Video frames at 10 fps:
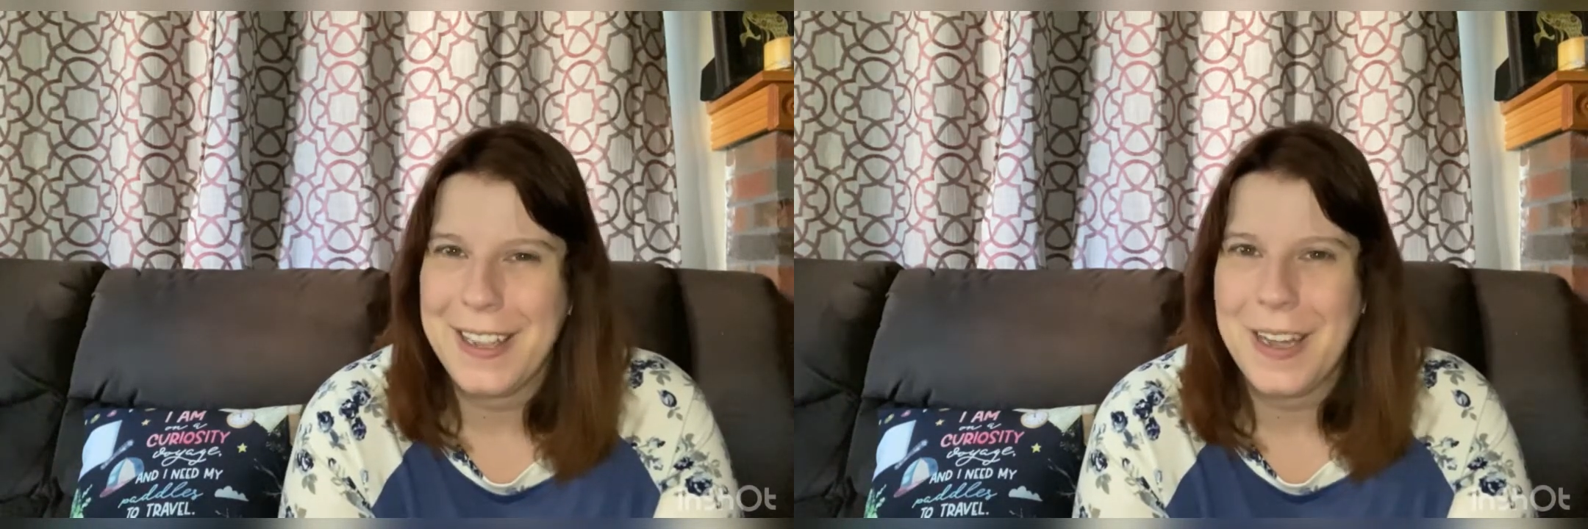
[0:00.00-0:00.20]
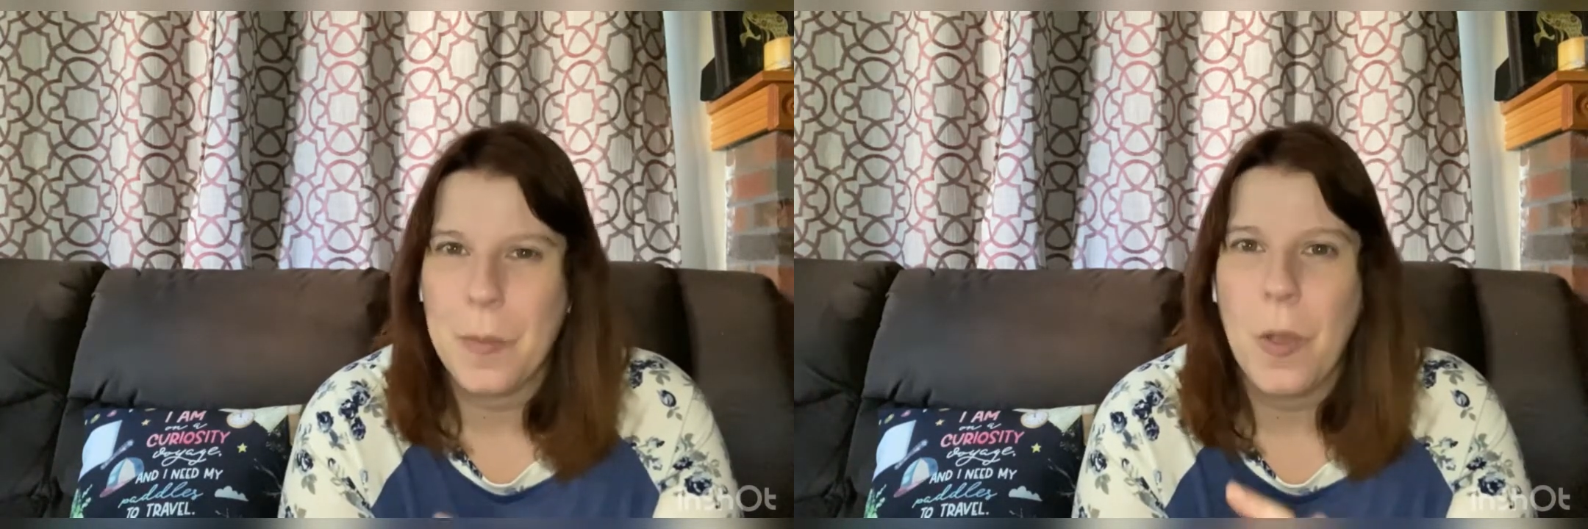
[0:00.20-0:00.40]

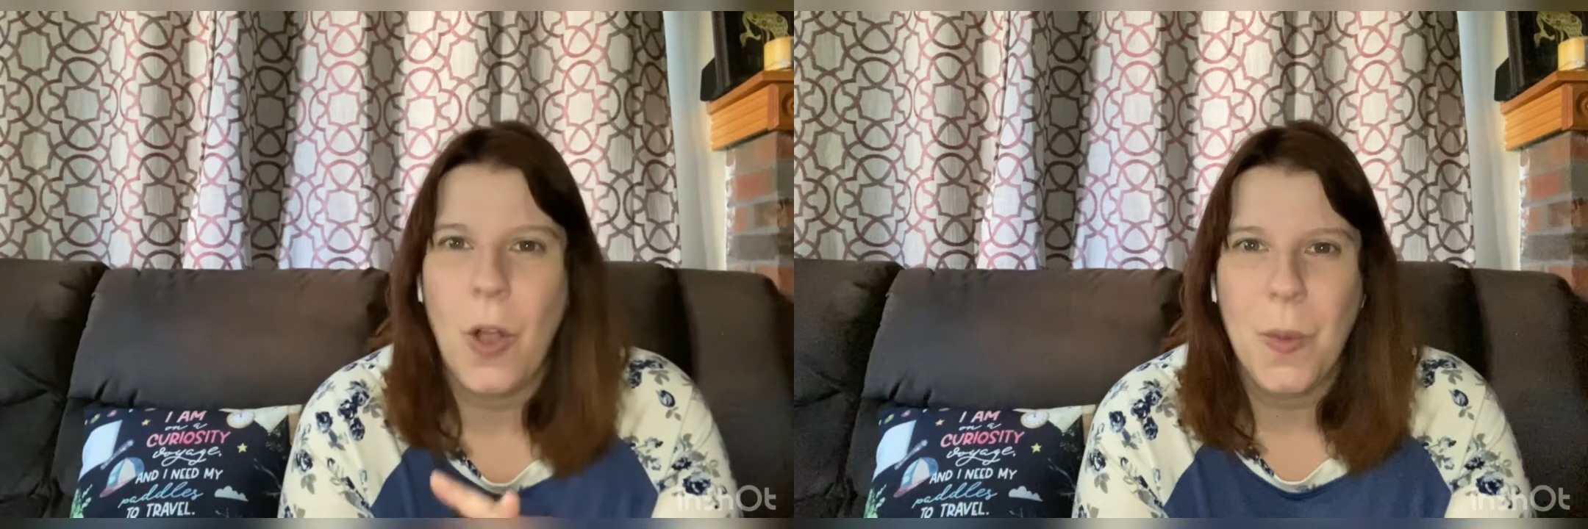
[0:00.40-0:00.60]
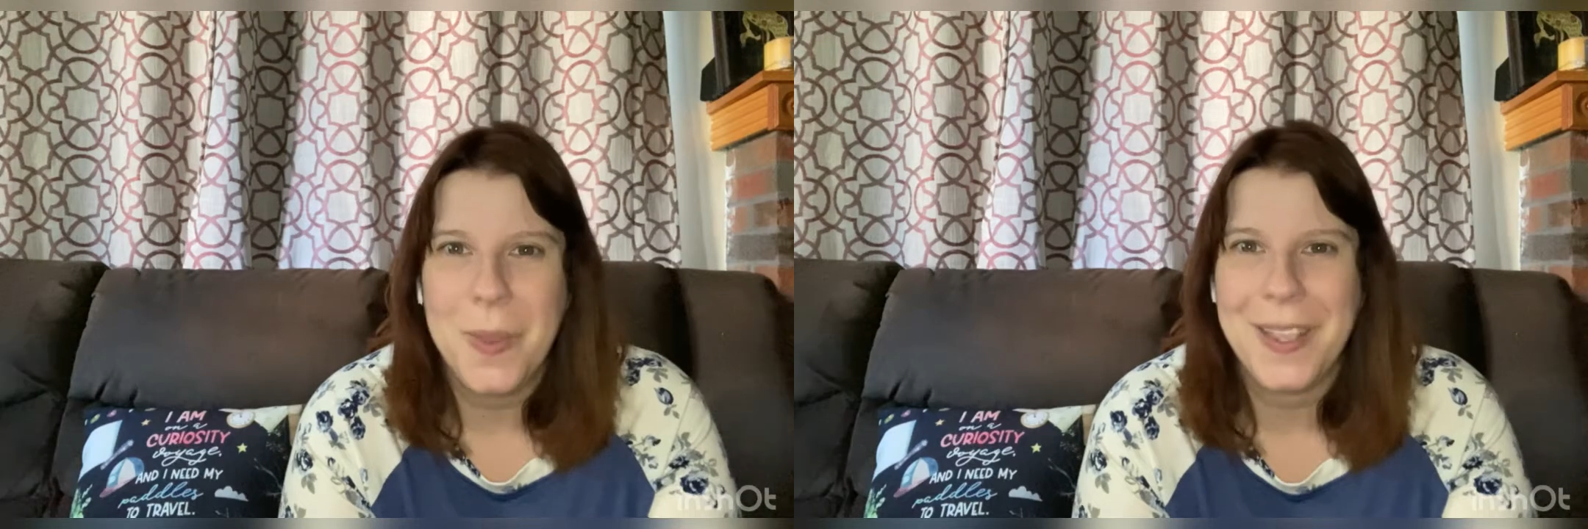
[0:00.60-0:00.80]
and I'm
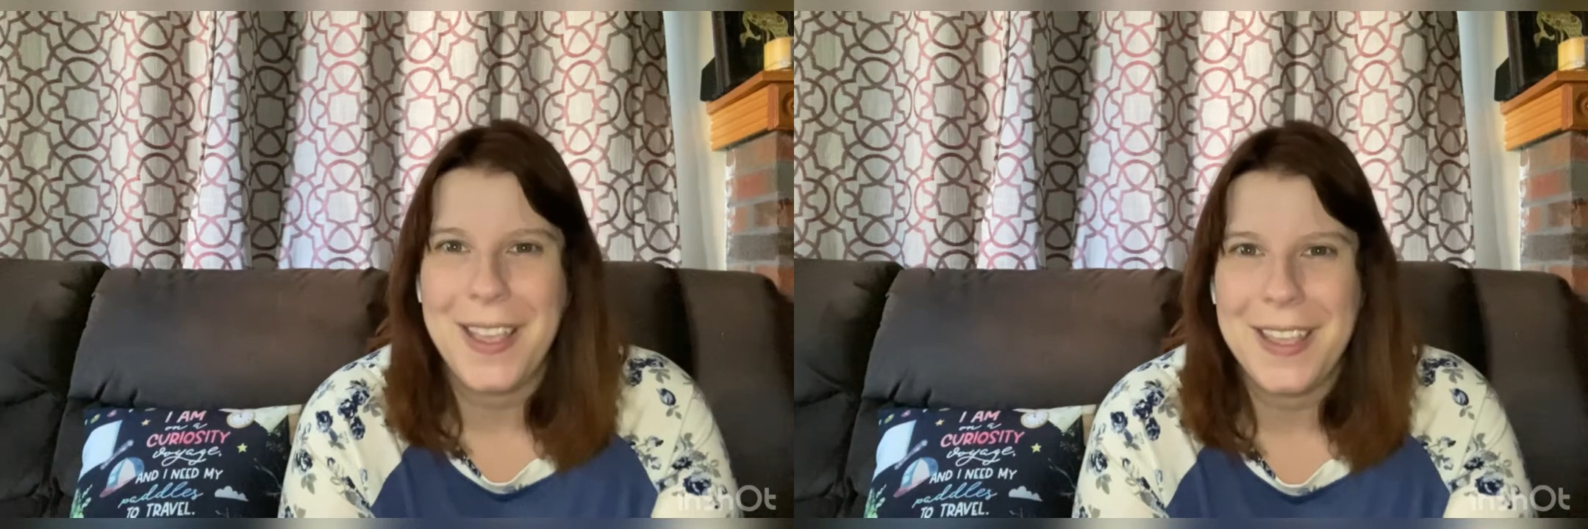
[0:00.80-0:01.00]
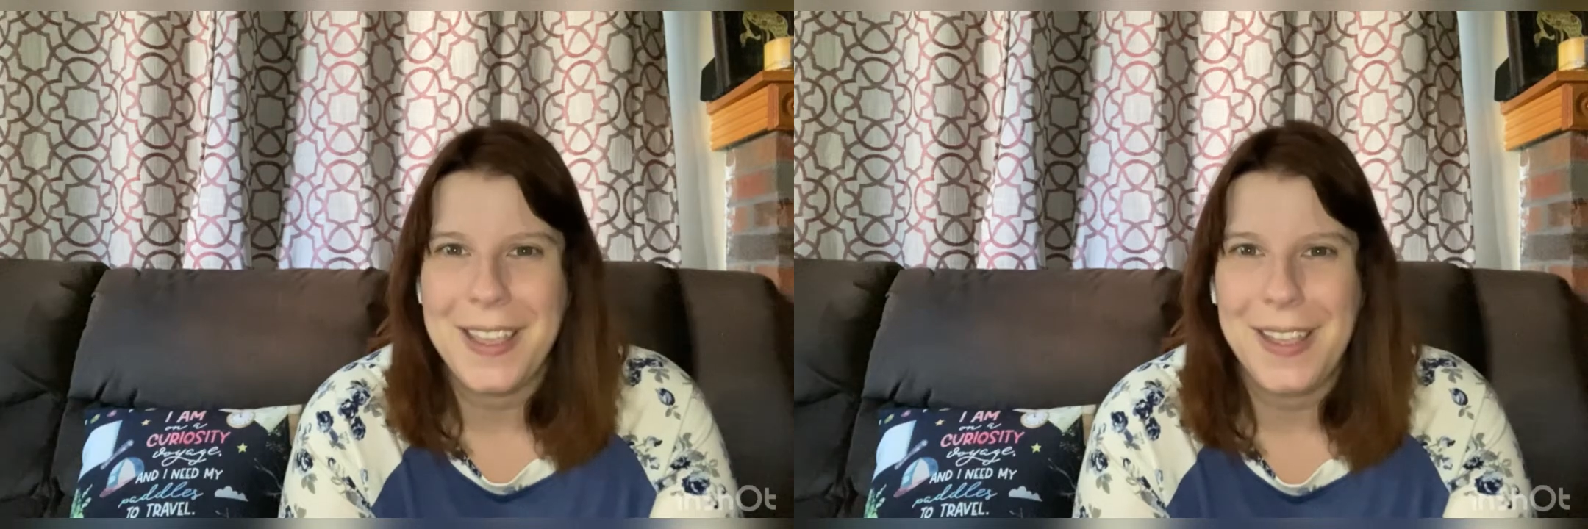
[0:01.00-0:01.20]
hoping
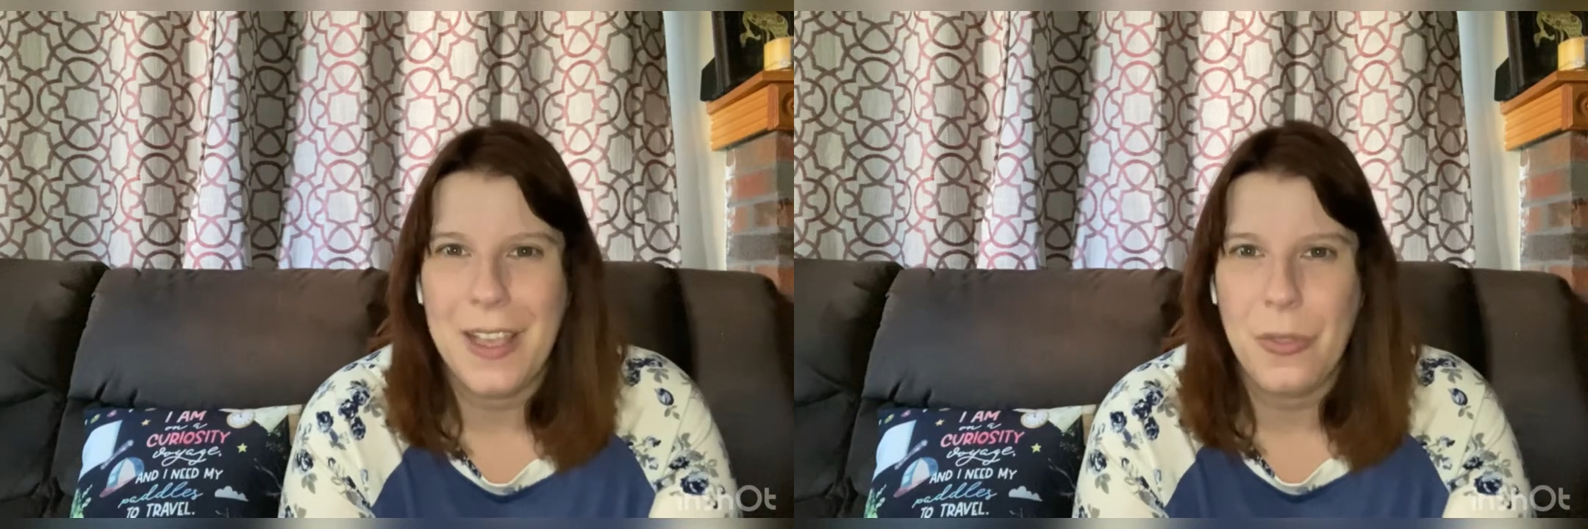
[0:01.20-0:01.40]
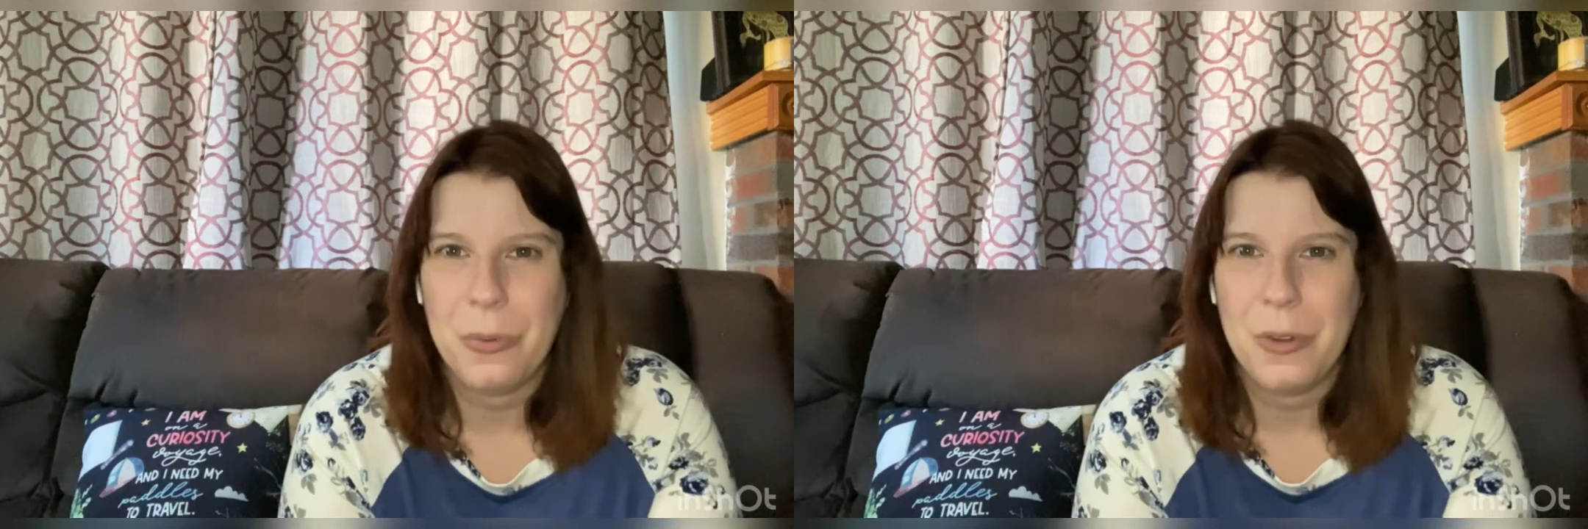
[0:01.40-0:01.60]
I can
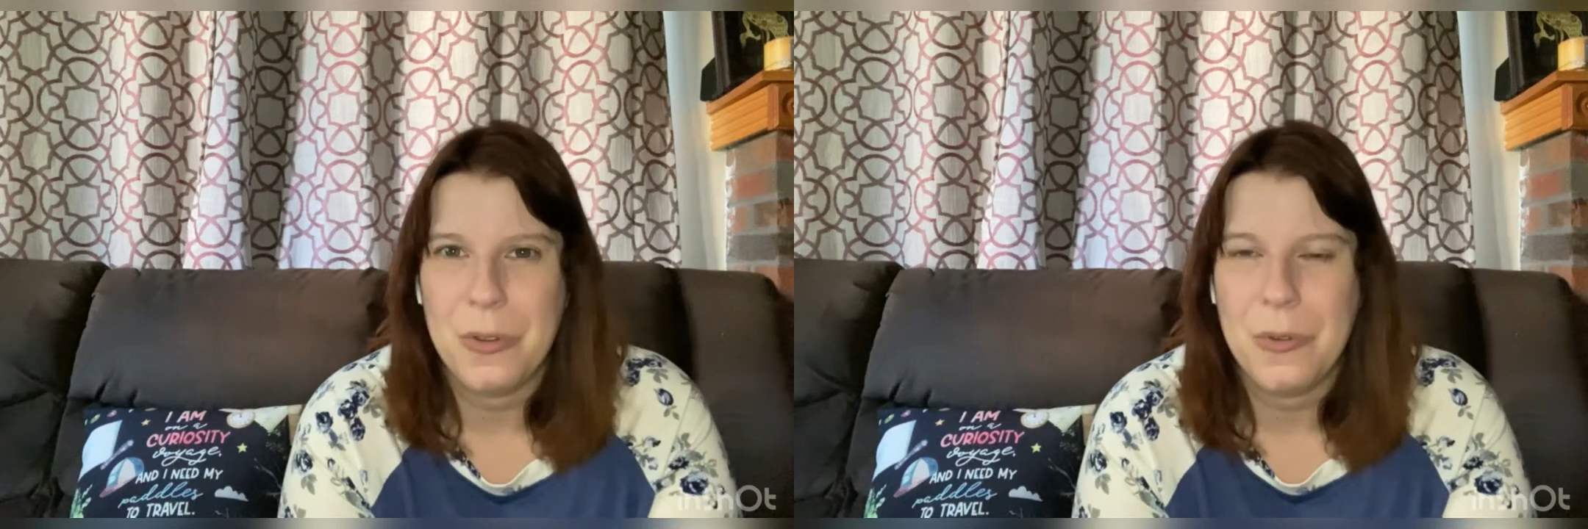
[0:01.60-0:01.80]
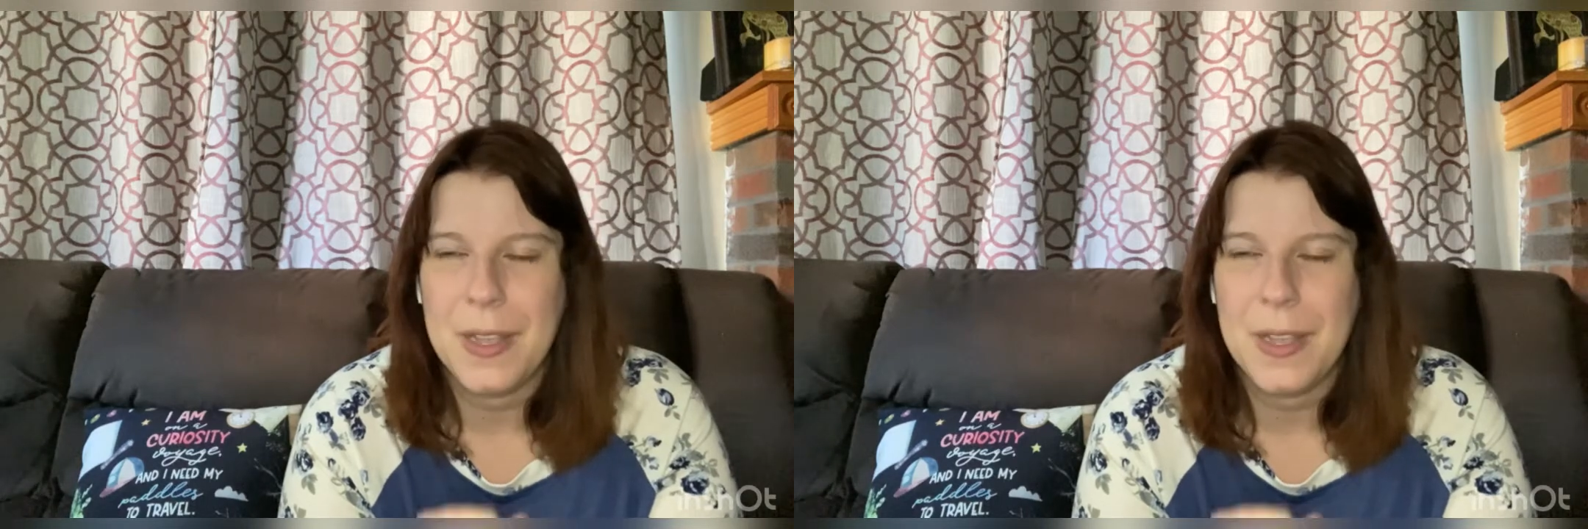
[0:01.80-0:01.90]
get through